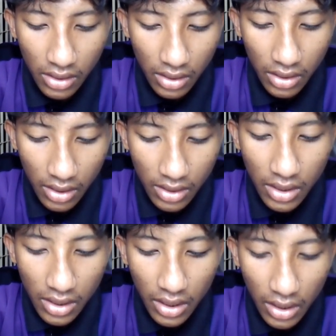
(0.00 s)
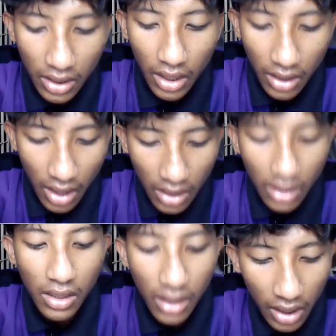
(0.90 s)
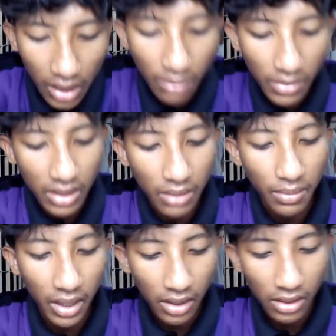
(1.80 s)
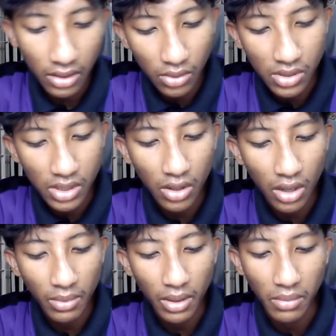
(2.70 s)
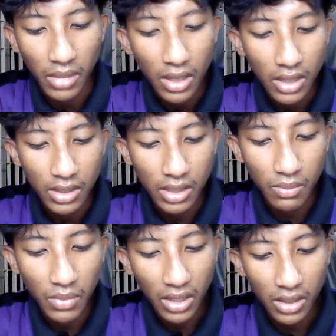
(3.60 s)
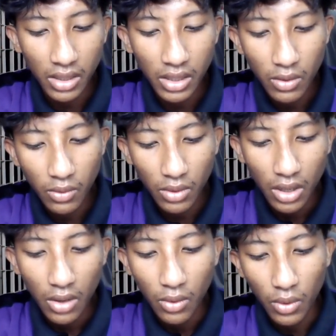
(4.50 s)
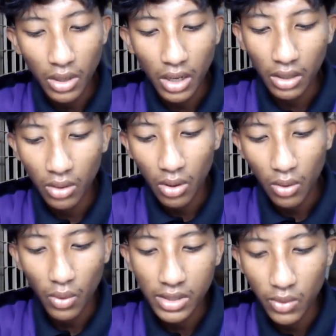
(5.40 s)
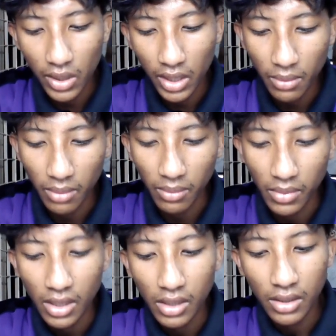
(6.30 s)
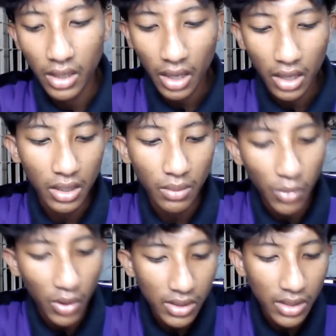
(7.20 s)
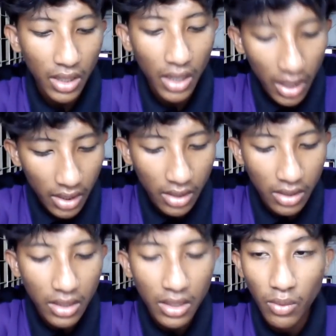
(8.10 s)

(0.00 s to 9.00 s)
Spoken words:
the intake dial indicator meter back to 0 mm. Turn back degree wheel at clockwise 1 mm. Take angle point at the degree wheel.